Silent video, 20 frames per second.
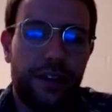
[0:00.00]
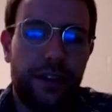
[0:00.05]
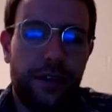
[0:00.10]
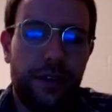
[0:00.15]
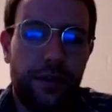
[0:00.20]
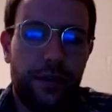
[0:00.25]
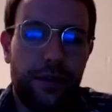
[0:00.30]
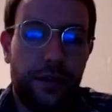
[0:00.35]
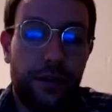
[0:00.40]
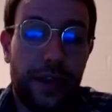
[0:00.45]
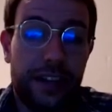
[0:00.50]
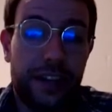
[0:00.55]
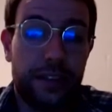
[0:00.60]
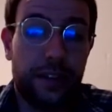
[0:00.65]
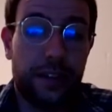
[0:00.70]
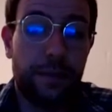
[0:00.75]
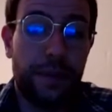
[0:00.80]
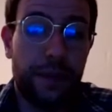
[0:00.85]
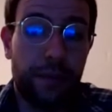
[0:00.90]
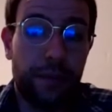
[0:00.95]
the rights of
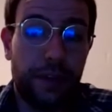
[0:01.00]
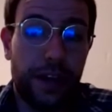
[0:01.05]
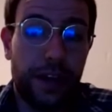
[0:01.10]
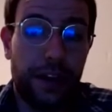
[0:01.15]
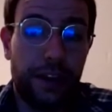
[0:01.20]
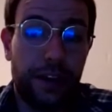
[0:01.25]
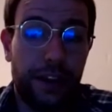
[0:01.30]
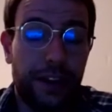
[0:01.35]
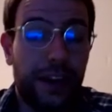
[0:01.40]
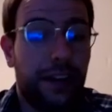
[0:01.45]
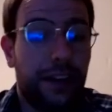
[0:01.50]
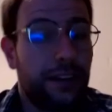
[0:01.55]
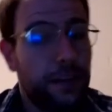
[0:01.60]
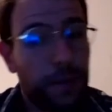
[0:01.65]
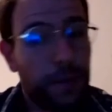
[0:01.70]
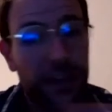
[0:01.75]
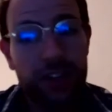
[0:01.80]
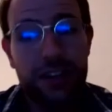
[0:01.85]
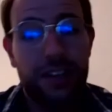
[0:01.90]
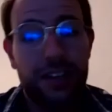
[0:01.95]
the people that are in there, and
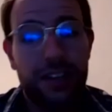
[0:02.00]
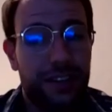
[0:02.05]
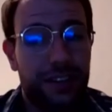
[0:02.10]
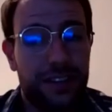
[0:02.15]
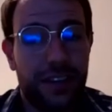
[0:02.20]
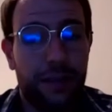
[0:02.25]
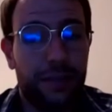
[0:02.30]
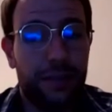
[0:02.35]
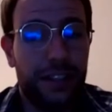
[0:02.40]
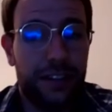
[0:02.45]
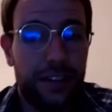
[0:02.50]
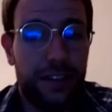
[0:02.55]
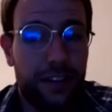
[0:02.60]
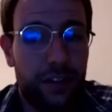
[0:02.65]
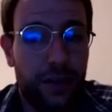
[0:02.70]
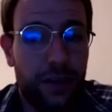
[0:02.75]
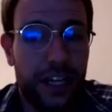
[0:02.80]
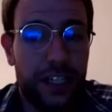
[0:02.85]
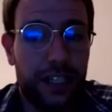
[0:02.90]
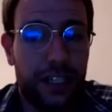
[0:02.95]
especially in a sublease
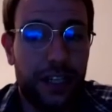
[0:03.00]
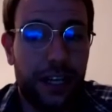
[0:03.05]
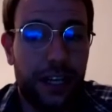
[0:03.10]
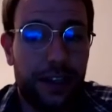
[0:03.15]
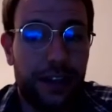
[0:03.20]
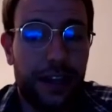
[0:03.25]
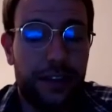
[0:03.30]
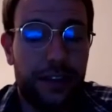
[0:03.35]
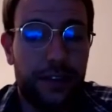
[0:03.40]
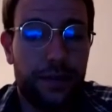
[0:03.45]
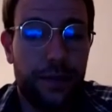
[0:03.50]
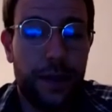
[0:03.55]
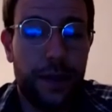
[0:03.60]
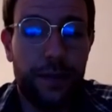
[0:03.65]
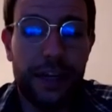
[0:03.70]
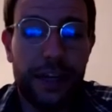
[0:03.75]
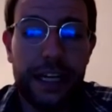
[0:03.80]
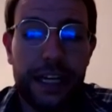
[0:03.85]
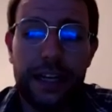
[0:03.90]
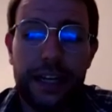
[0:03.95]
situation like that.
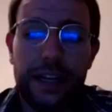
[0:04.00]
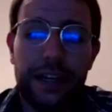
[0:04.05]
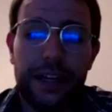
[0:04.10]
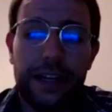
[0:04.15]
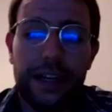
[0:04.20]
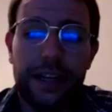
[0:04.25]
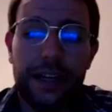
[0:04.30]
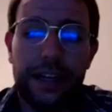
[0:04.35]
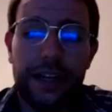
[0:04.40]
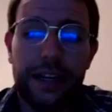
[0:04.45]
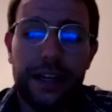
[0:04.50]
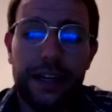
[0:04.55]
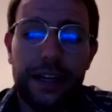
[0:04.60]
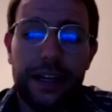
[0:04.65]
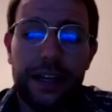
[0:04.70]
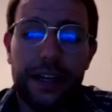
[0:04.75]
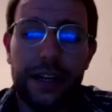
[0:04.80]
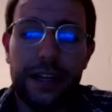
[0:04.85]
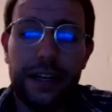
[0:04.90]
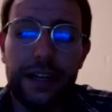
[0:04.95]
Remember,
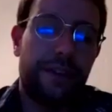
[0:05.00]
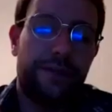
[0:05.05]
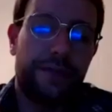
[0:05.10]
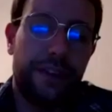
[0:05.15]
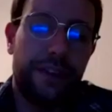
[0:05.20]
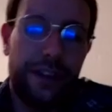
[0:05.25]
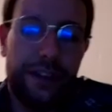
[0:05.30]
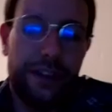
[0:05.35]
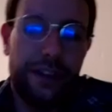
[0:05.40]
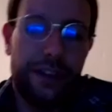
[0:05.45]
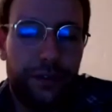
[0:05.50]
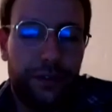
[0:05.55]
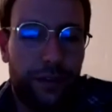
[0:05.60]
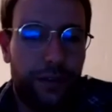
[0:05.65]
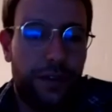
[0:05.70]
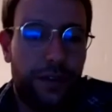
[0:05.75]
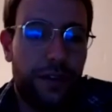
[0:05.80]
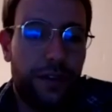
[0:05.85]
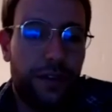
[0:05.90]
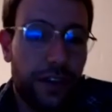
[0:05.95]
if
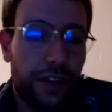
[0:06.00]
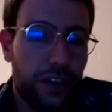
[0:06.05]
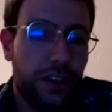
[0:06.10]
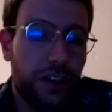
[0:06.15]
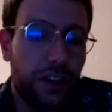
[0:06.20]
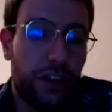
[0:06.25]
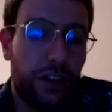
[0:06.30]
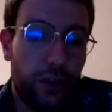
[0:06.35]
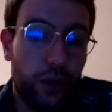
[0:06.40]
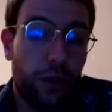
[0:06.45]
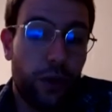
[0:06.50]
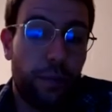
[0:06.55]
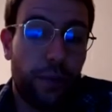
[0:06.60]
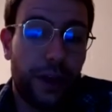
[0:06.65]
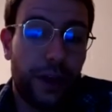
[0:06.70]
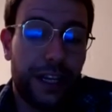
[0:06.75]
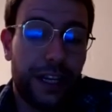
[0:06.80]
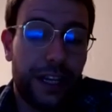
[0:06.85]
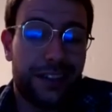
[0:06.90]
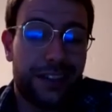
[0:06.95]
the eviction that
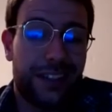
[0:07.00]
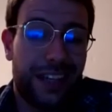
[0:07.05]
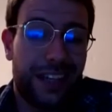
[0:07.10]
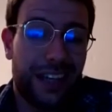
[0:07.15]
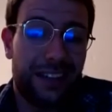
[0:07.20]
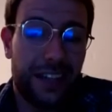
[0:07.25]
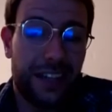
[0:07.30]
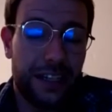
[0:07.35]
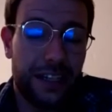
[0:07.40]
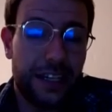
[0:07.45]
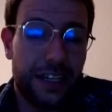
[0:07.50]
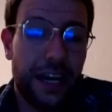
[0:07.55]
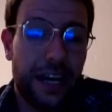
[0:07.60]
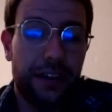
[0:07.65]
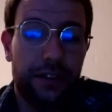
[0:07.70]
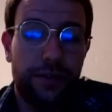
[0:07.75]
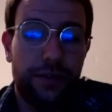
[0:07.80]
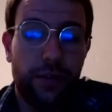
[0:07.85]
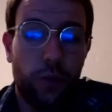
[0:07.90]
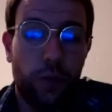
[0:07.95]
you're bringing is against the
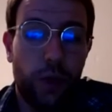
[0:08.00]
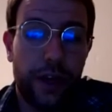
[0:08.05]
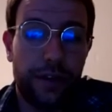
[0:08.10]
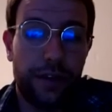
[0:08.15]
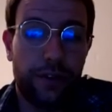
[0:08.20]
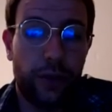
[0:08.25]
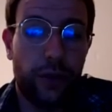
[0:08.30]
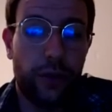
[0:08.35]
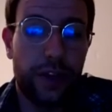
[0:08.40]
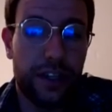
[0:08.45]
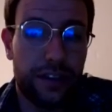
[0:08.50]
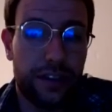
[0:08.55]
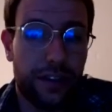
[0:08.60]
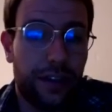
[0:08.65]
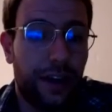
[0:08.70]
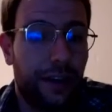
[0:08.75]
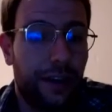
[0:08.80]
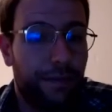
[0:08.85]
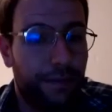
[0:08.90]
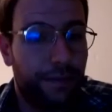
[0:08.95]
tenant for whatever
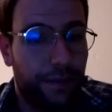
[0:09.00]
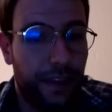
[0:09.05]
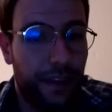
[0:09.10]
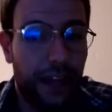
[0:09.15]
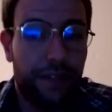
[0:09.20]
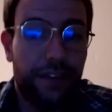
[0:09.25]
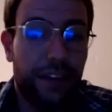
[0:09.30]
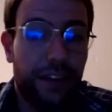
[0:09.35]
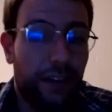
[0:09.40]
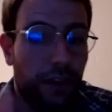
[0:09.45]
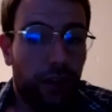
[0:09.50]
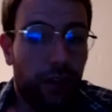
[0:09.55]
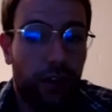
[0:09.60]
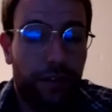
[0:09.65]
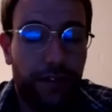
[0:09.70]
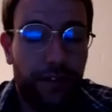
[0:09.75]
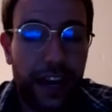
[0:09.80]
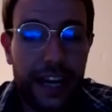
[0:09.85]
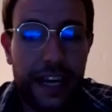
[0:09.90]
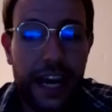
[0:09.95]
reason, they've either
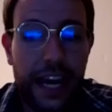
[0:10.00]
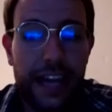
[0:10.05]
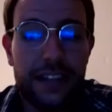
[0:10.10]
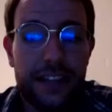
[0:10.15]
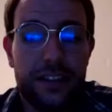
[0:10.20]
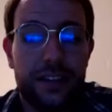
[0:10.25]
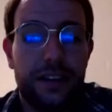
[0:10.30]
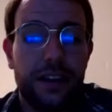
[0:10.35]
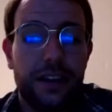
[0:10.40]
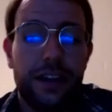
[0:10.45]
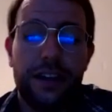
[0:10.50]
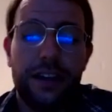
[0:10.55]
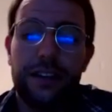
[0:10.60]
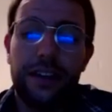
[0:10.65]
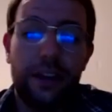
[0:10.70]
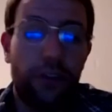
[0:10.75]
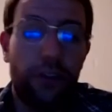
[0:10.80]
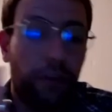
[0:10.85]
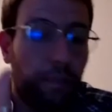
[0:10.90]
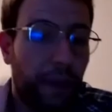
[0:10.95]
not vacated,
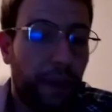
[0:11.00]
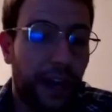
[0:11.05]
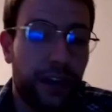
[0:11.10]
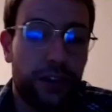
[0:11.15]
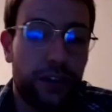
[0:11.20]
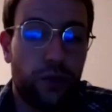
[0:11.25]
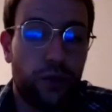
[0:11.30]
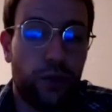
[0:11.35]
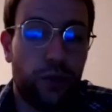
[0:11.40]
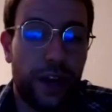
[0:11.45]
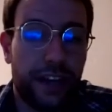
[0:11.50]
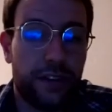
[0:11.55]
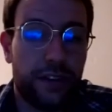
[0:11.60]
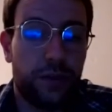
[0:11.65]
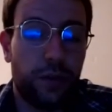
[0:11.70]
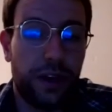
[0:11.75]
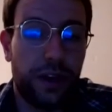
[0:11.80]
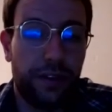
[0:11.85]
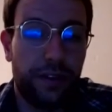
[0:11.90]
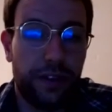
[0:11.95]
they're not paying you rent,
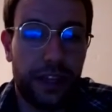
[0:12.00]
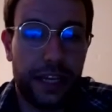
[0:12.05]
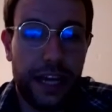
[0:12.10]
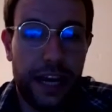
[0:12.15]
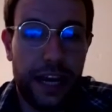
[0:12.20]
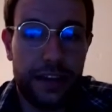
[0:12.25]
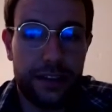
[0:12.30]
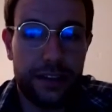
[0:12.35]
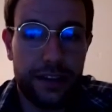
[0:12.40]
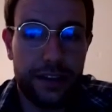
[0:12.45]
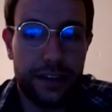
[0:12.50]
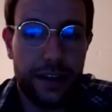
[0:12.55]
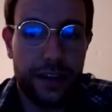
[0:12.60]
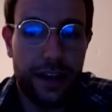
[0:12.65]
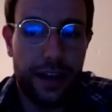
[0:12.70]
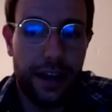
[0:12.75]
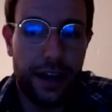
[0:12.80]
whatever the case is.